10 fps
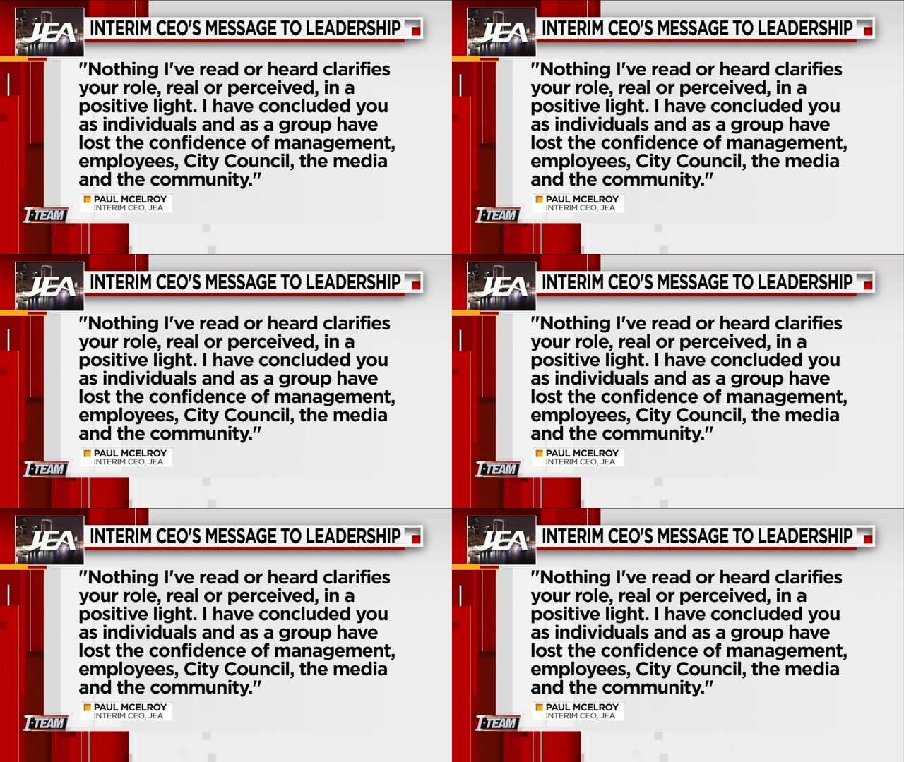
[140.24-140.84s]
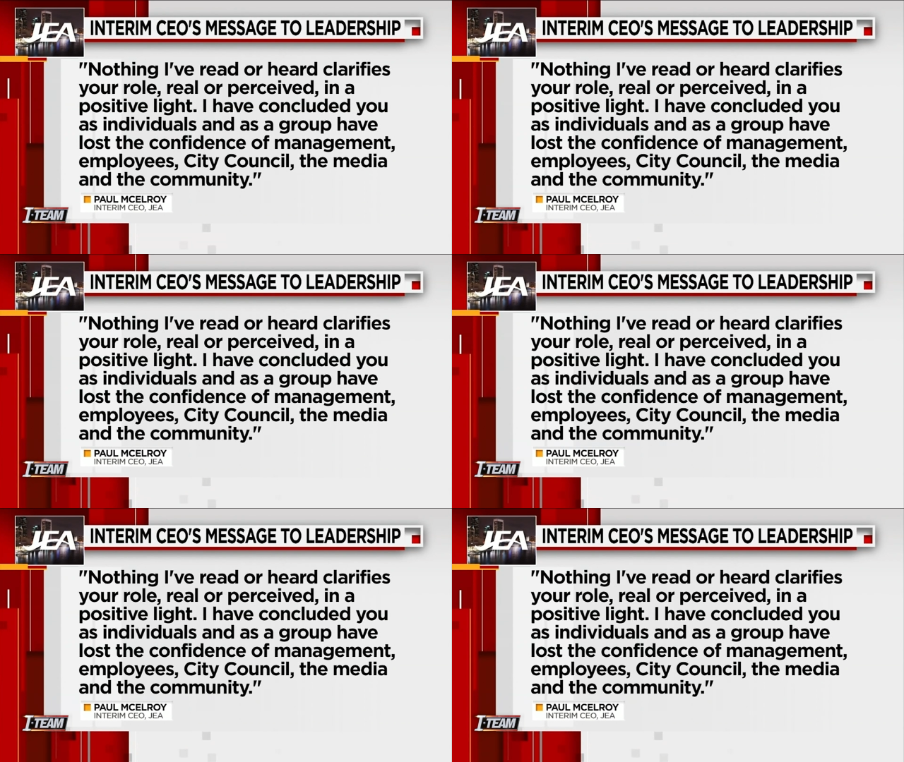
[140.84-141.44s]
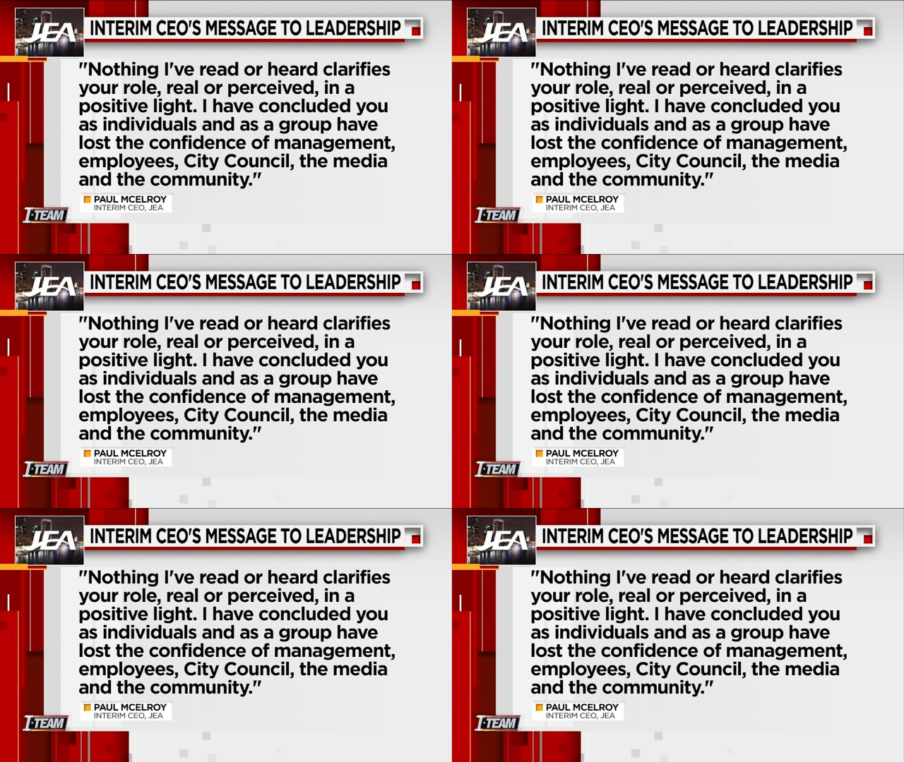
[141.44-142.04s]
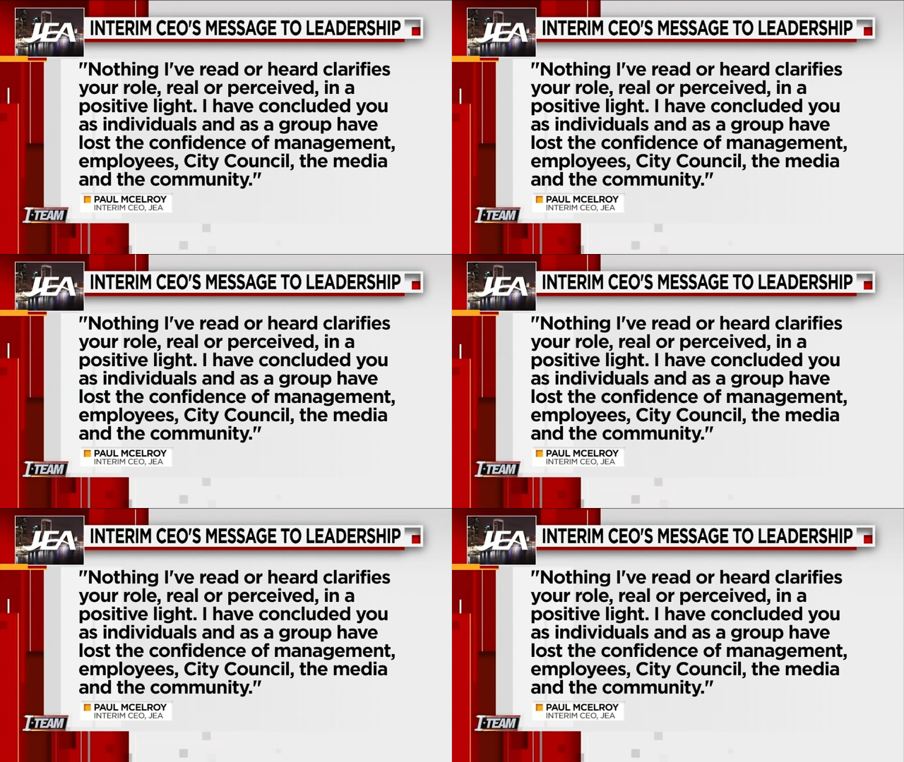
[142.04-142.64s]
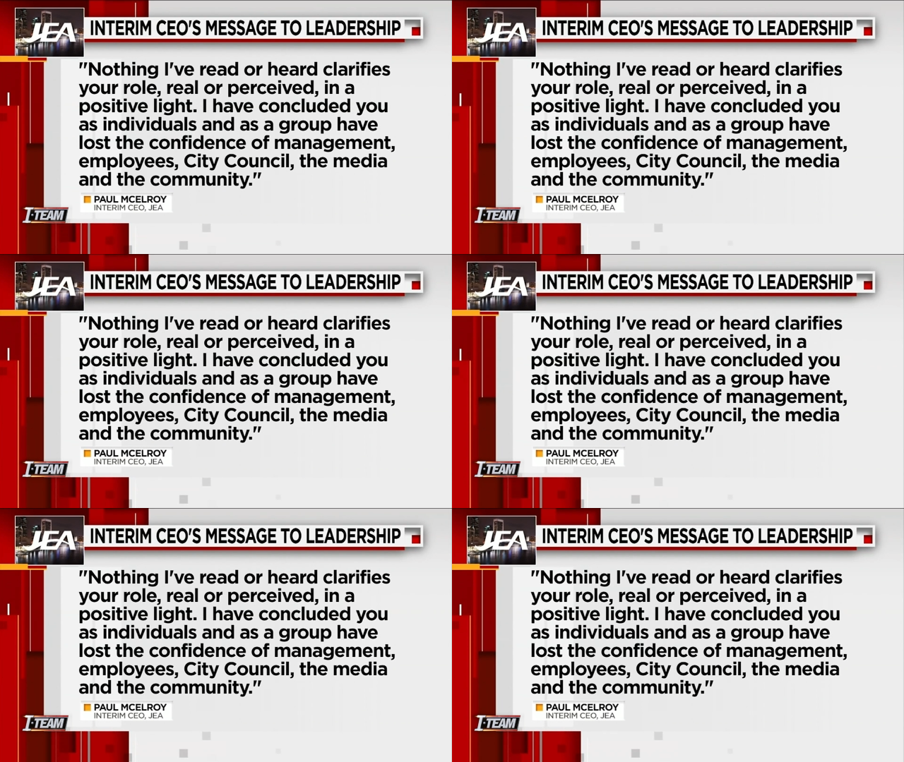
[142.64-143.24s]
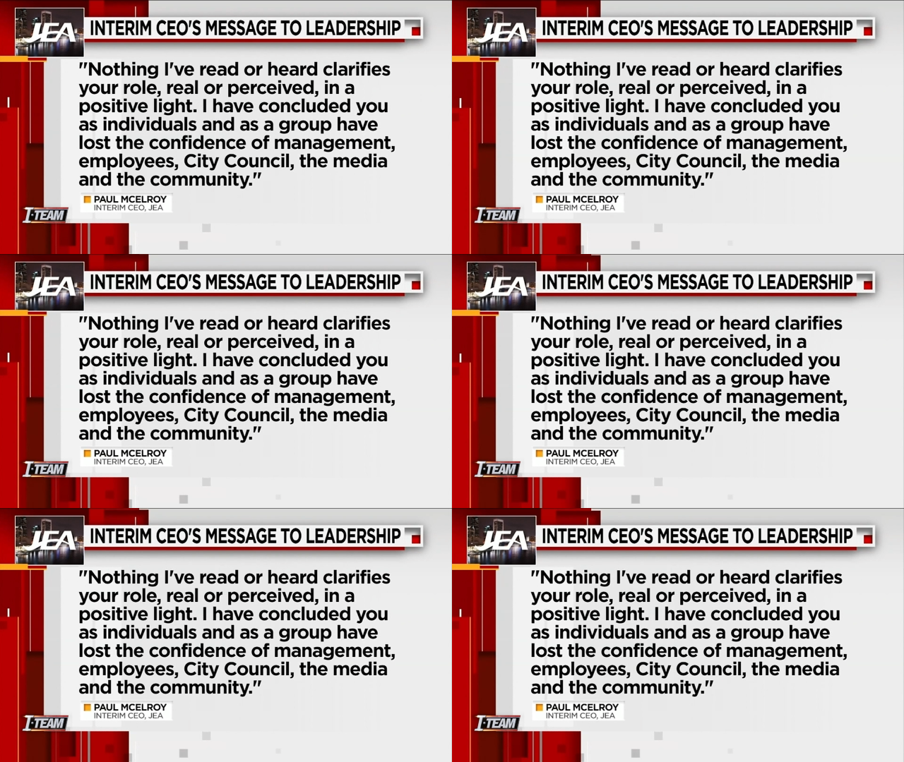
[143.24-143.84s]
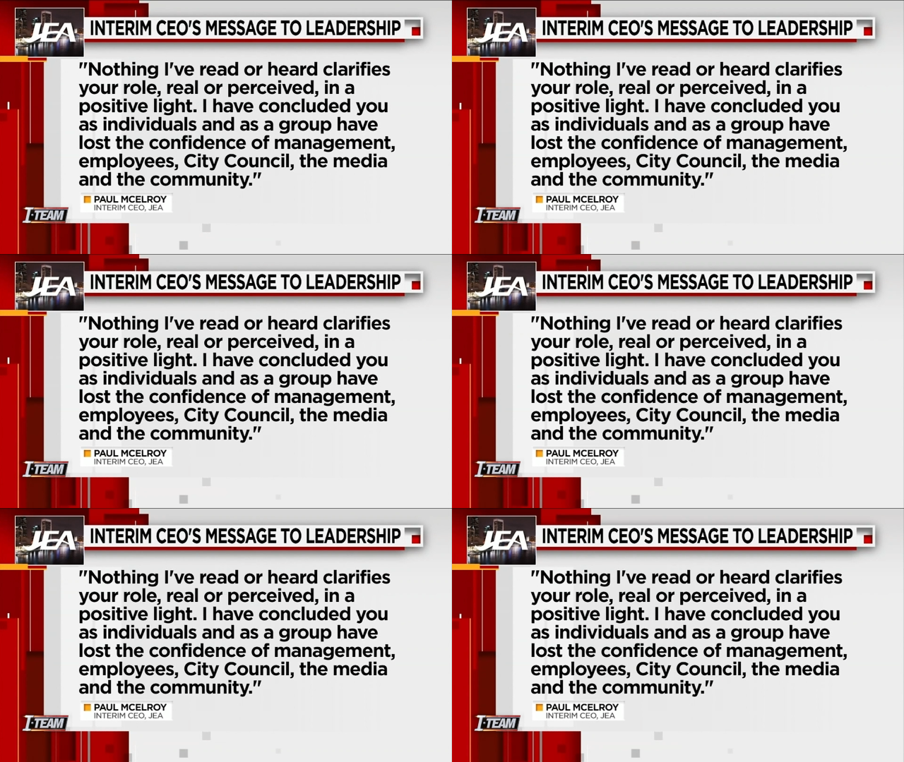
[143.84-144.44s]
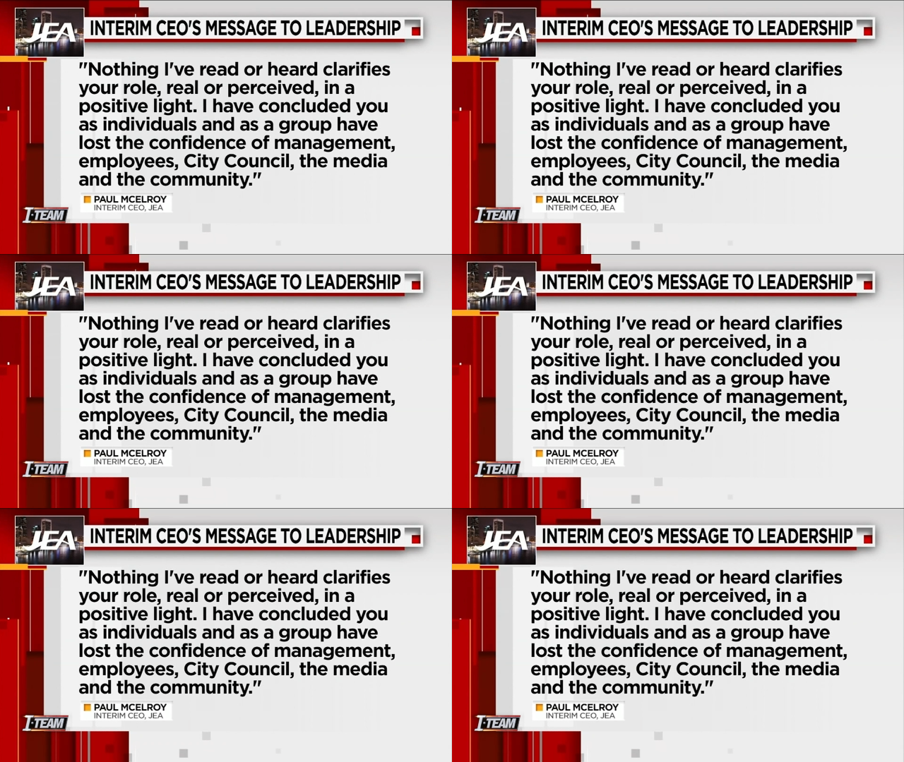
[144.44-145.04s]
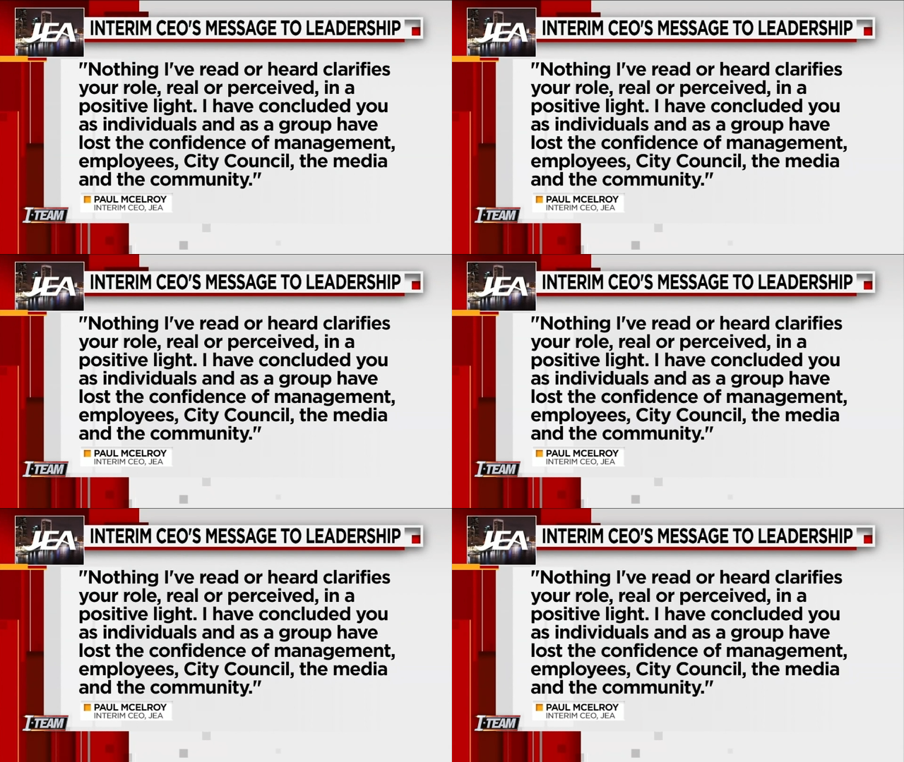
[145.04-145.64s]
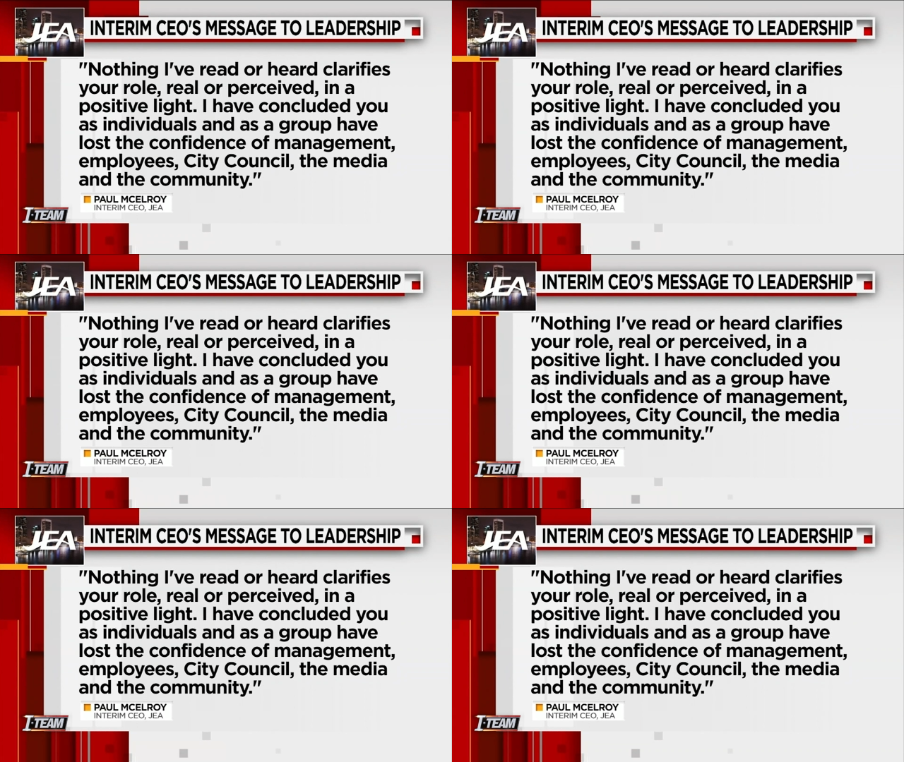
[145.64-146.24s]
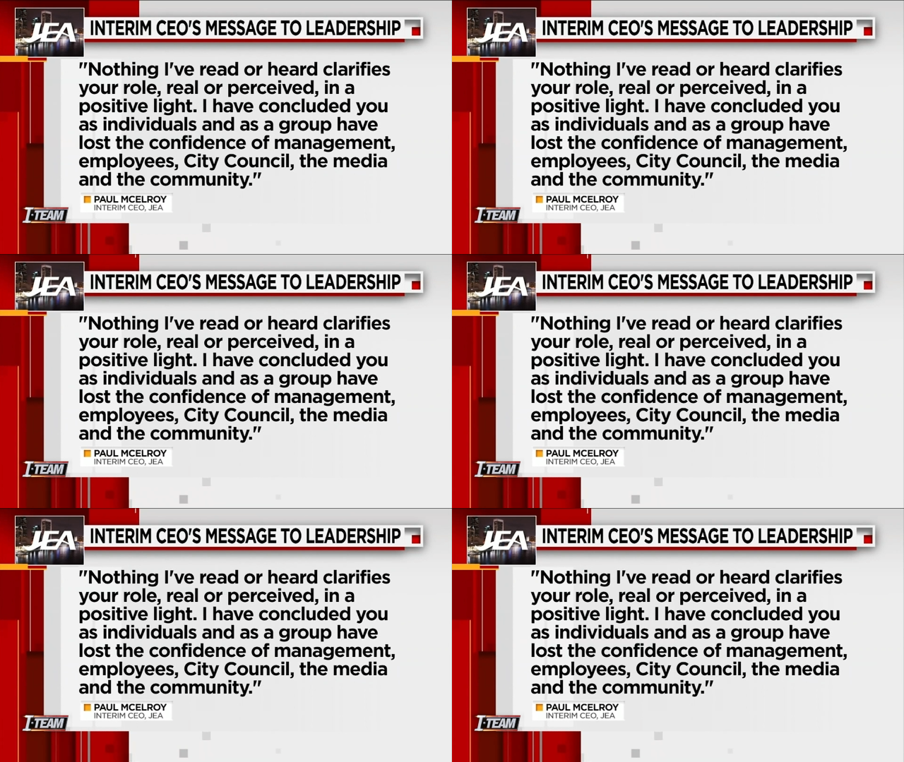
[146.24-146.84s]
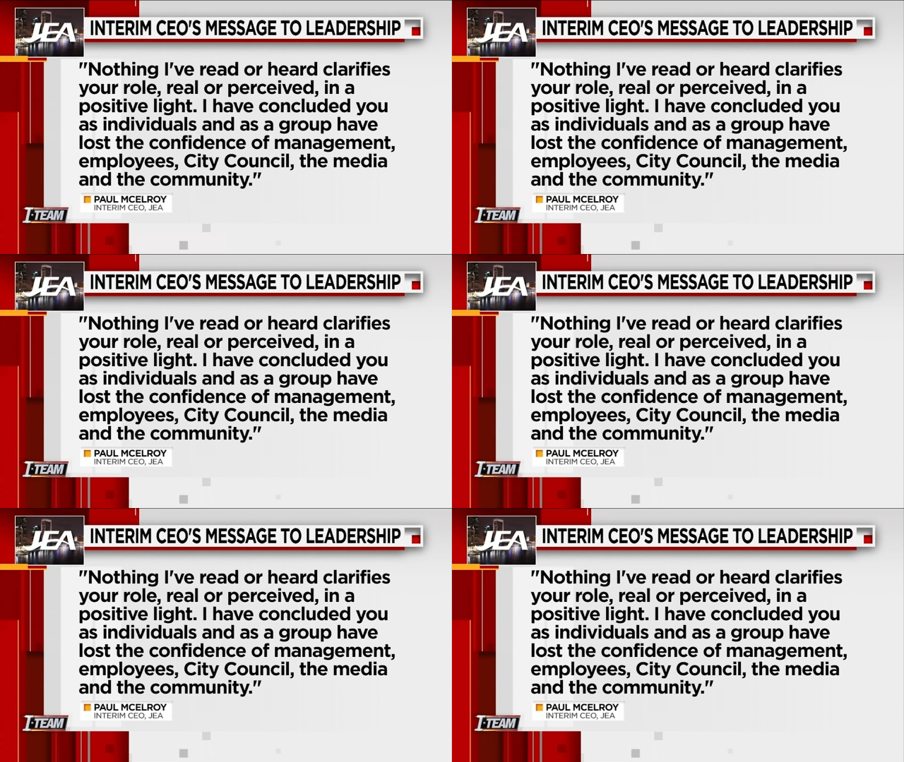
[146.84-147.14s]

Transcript: Nobody's mouth can be seen.